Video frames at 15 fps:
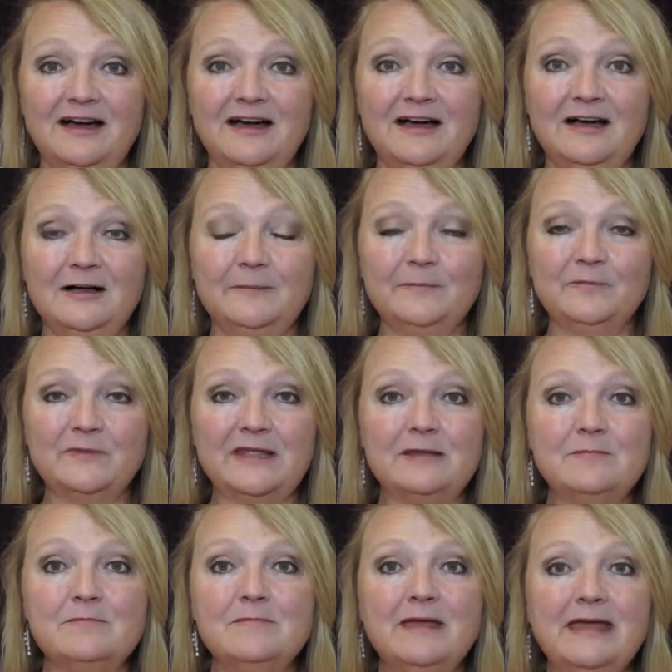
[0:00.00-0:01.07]

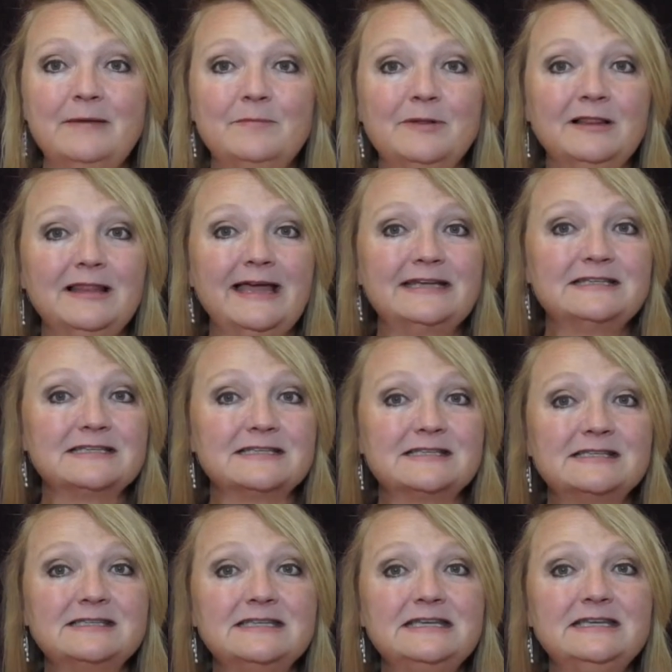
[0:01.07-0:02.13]
it may plant a
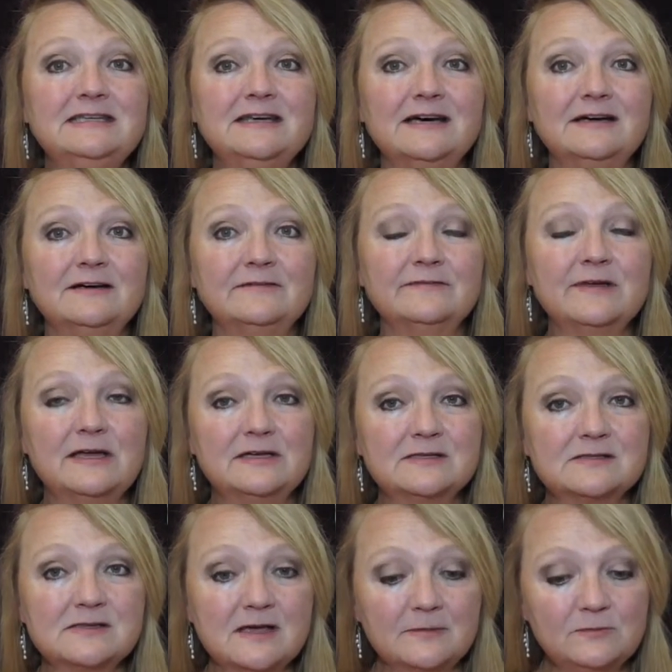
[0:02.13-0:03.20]
seed of
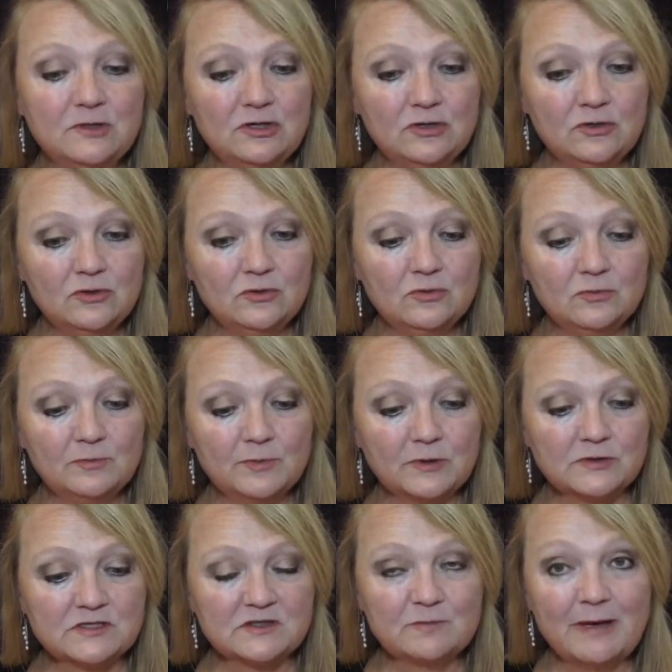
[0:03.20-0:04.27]
some new
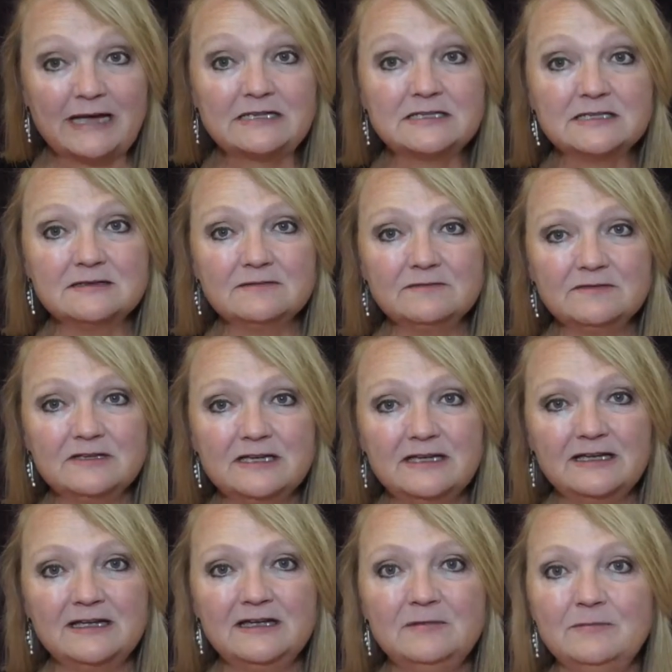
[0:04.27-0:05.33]
perspective,
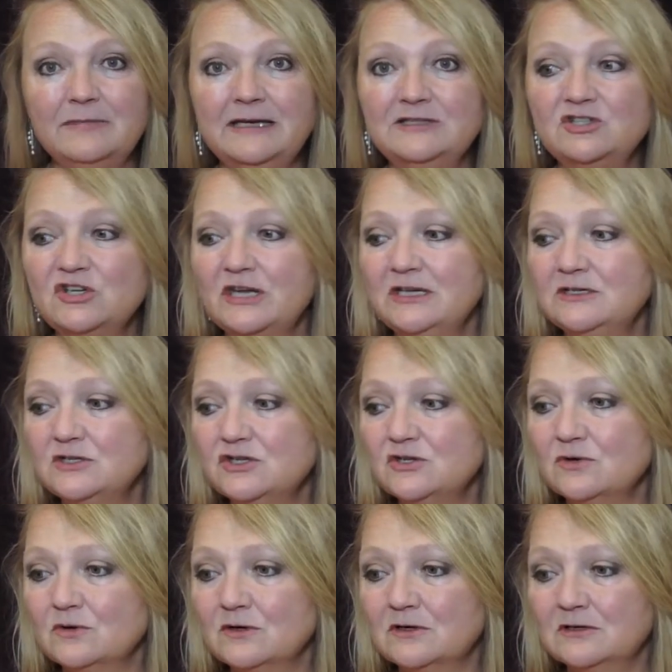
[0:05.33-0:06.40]
it may change
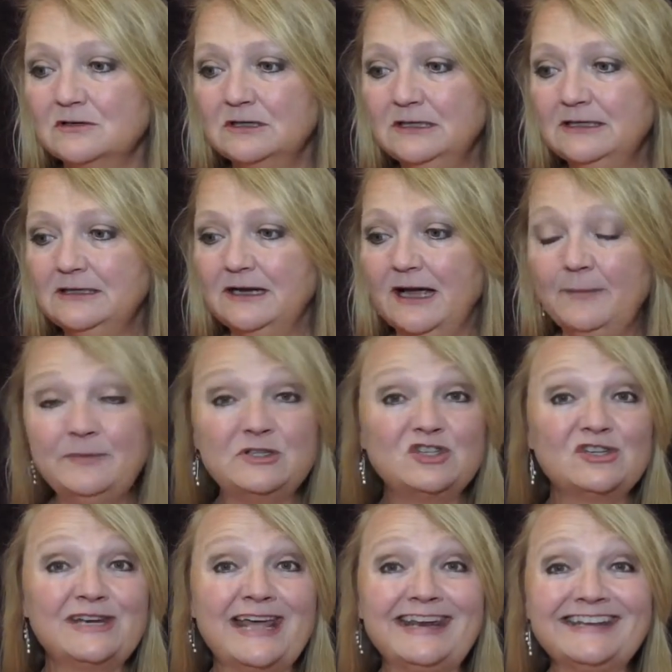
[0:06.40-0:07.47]
your
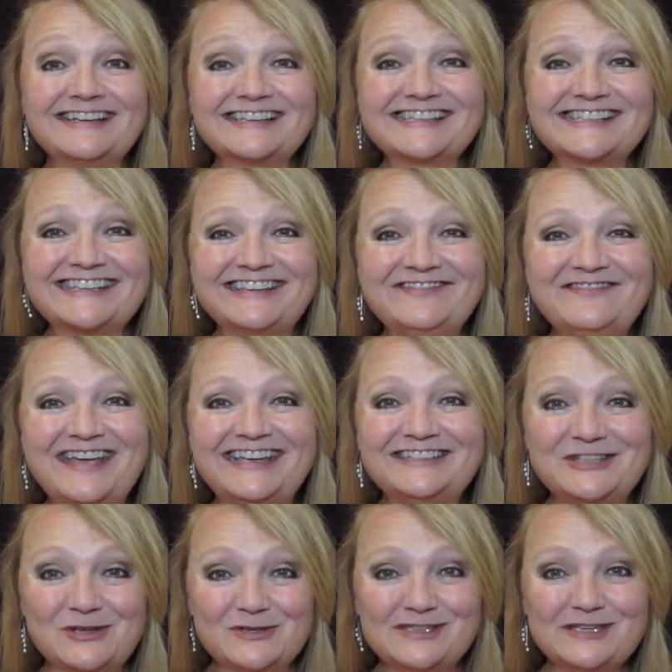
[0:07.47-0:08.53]
epigenetics,
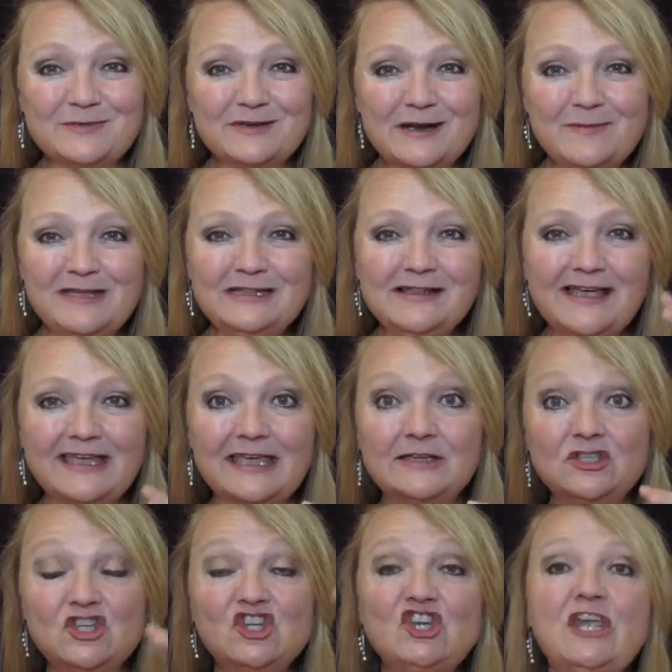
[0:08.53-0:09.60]
do you see what I mean? Like,
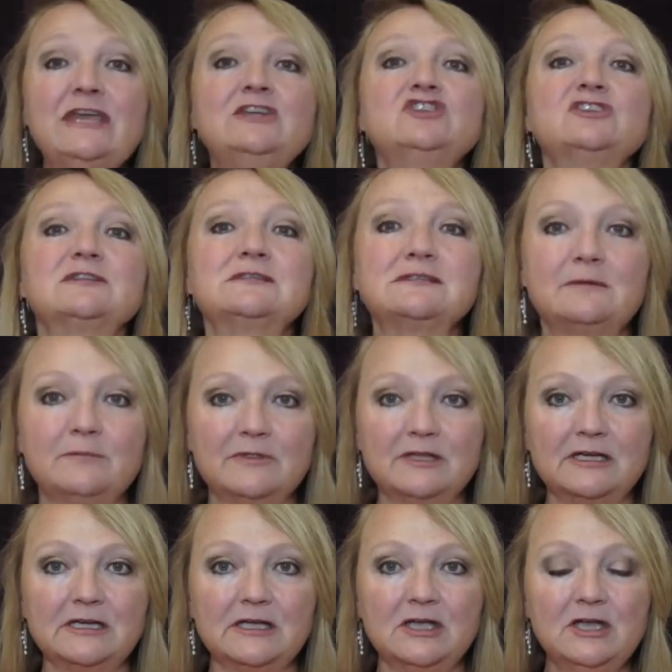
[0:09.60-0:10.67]
it changes
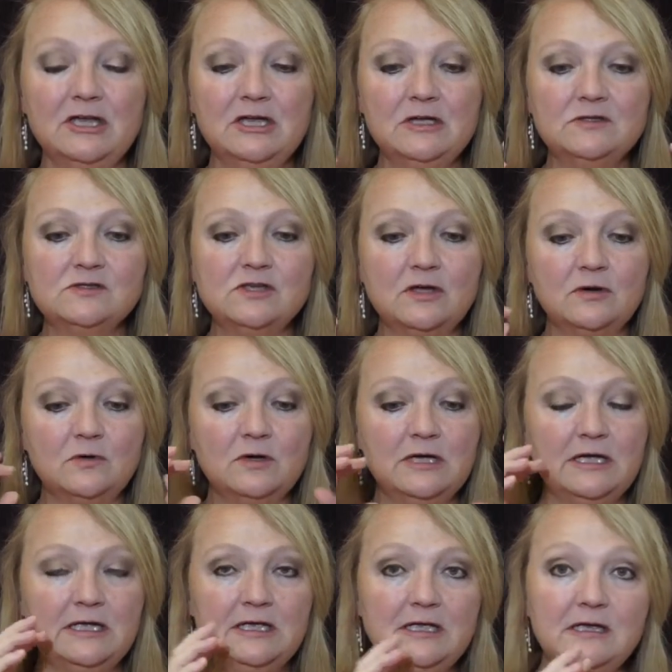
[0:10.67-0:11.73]
something. So
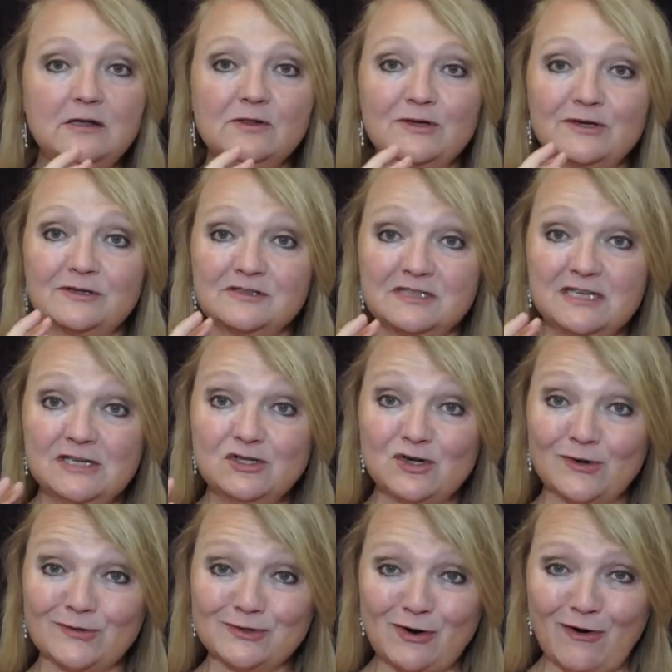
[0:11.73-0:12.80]
healers,
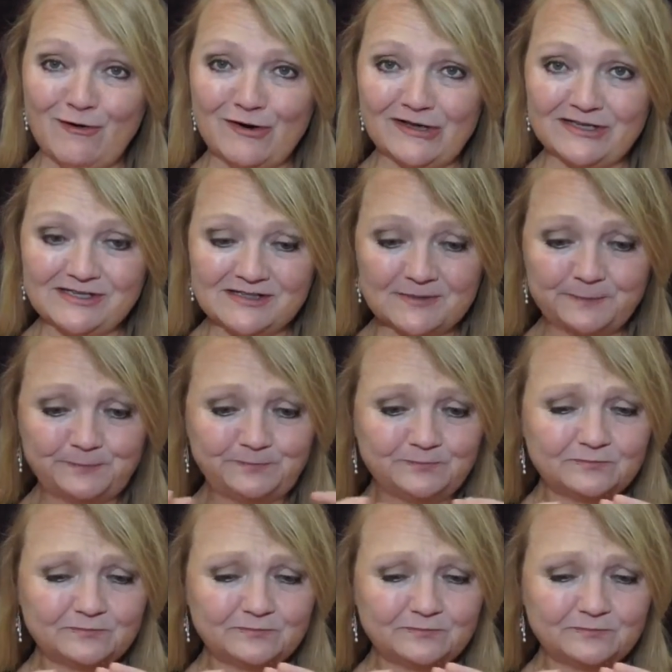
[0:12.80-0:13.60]
teachers, artists